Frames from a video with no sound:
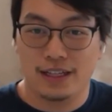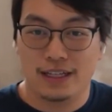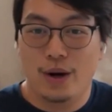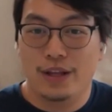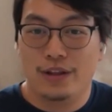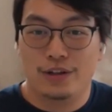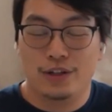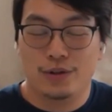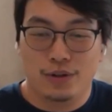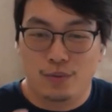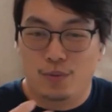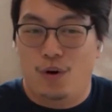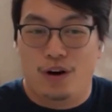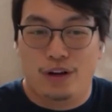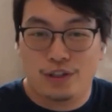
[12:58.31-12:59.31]
Whether you
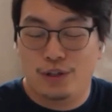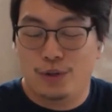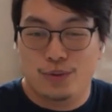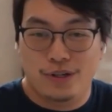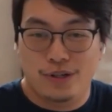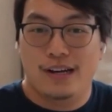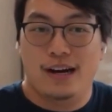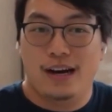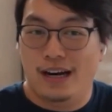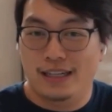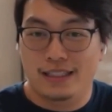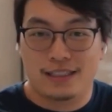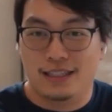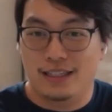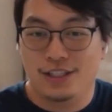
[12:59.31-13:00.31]
want to or
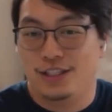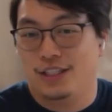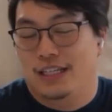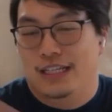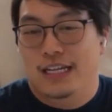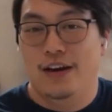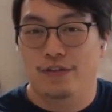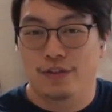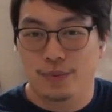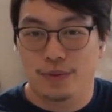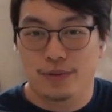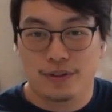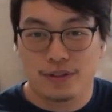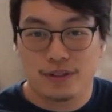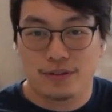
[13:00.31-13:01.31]
not, it's just
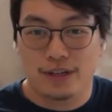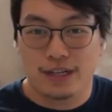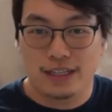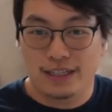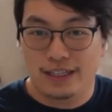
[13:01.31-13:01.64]
inevitable, right?